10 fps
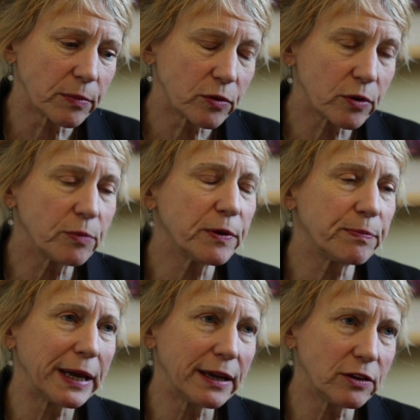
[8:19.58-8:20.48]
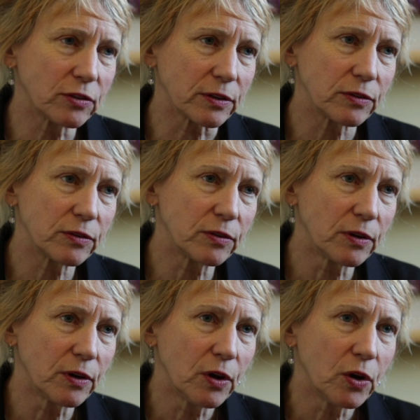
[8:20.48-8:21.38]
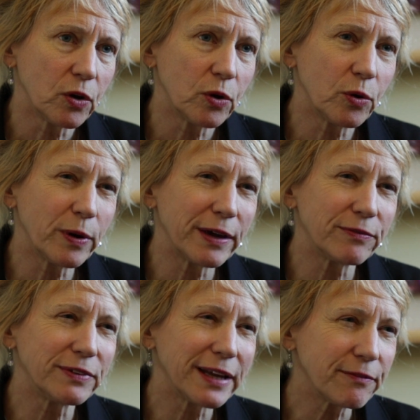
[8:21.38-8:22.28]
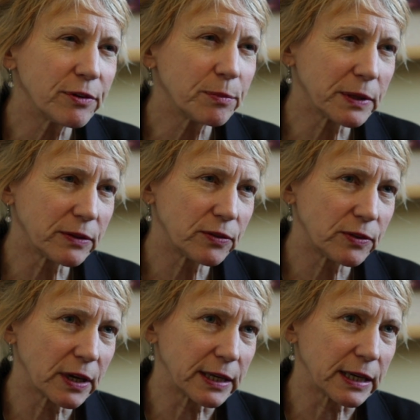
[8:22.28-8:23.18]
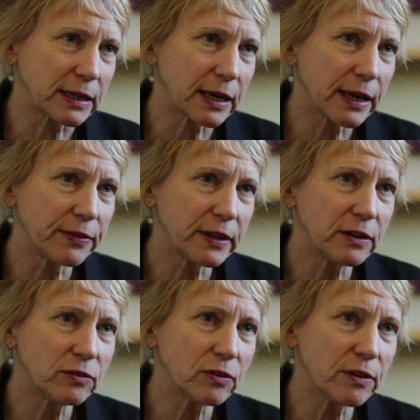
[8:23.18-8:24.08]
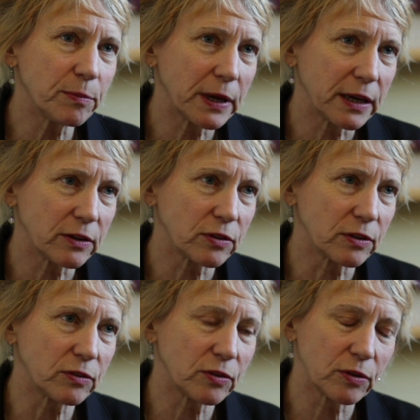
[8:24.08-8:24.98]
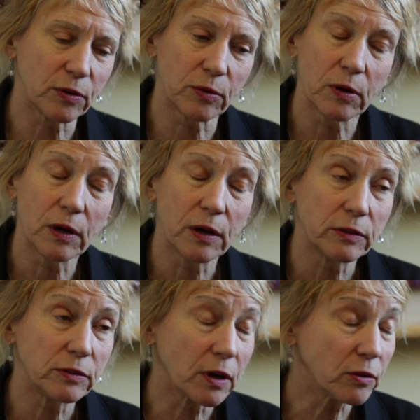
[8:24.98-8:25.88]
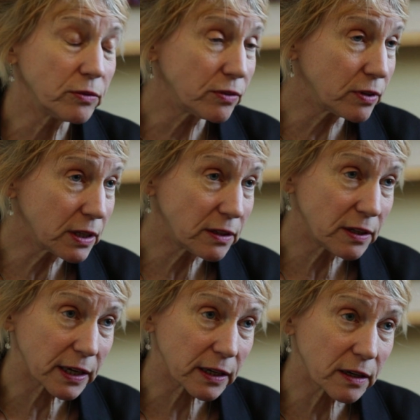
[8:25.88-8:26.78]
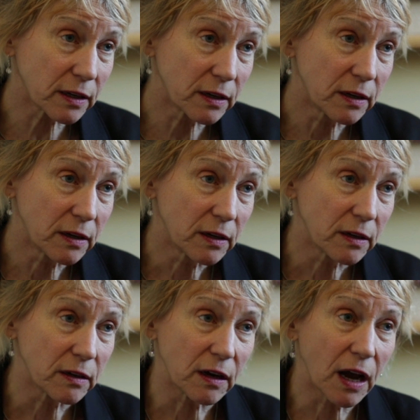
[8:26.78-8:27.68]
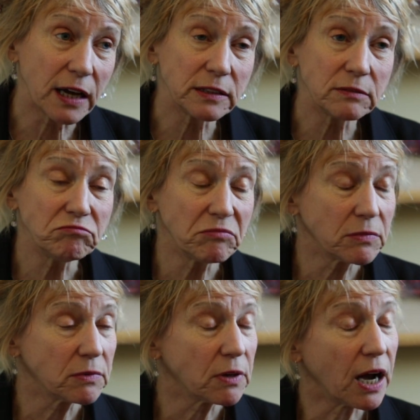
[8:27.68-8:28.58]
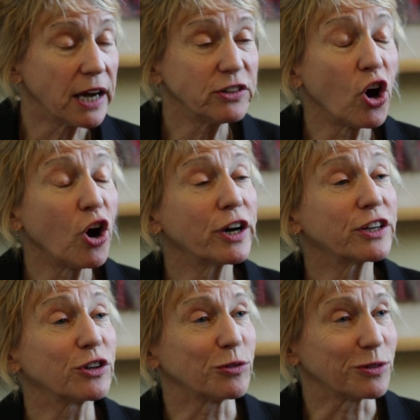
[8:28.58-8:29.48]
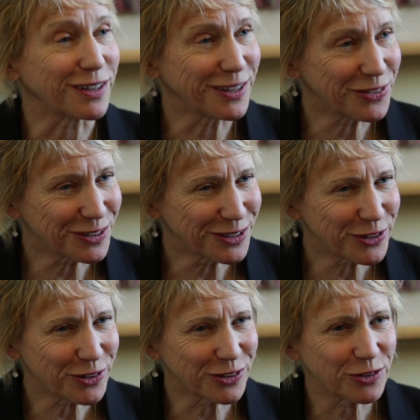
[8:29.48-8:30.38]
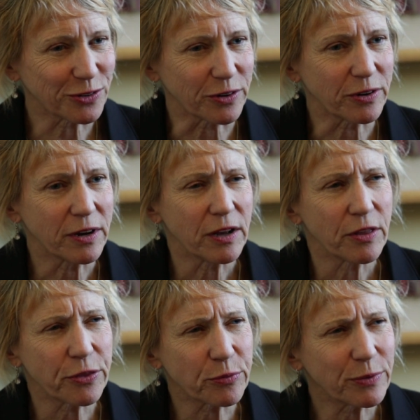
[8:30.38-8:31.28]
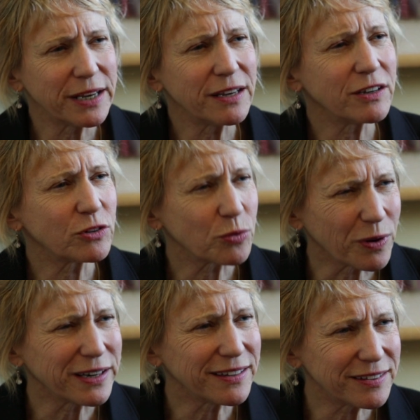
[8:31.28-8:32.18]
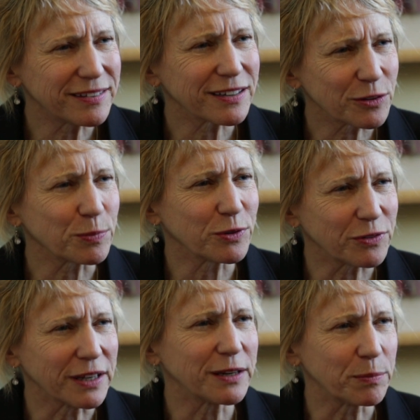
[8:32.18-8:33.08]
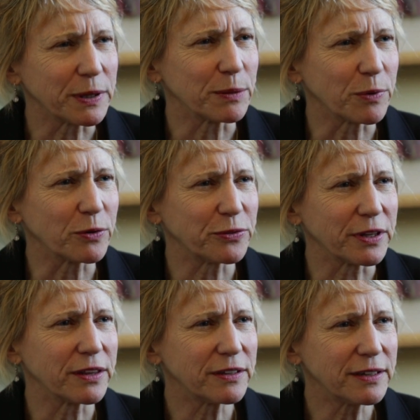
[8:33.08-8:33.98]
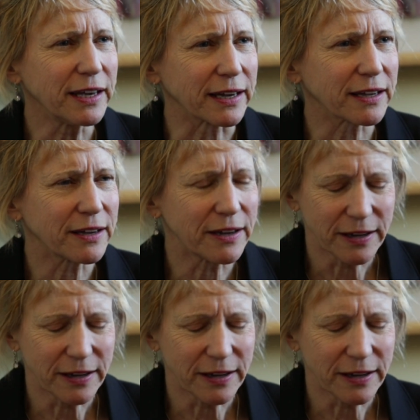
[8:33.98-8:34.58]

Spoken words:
group of patients who have never been studied, and these are the patients who don't see a tick. Unargued in the literature, 3 to 26% of people see the tick.